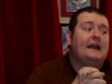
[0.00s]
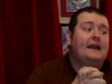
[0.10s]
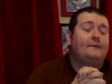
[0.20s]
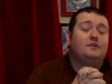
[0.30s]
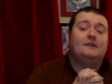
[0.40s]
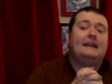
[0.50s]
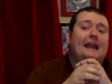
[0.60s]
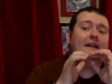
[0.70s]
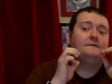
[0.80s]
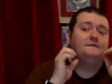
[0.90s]
And we're looking
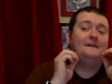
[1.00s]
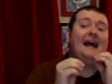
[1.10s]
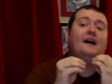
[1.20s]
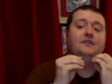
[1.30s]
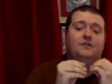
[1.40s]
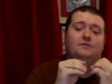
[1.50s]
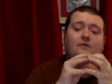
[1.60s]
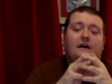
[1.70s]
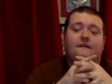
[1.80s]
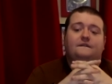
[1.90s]
at a value
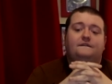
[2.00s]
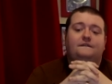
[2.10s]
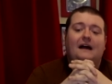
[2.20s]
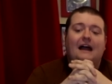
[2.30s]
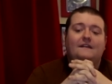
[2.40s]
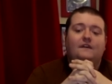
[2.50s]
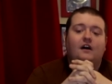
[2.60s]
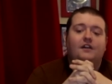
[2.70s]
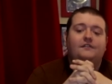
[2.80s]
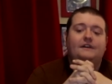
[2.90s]
of
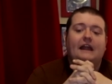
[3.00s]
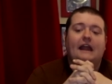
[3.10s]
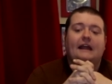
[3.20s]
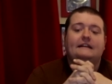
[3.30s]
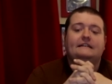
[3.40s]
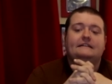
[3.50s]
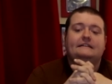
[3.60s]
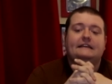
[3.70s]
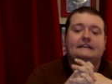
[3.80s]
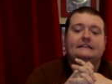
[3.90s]

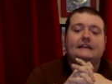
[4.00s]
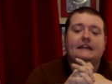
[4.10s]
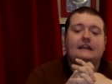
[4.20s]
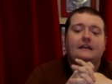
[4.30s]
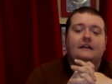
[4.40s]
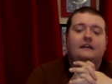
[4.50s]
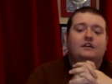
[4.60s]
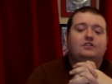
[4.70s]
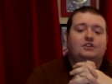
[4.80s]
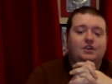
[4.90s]

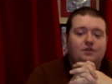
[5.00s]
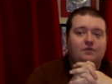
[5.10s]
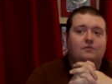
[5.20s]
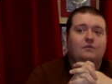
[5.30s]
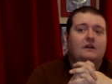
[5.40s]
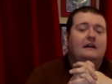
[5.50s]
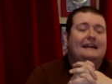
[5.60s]
$562.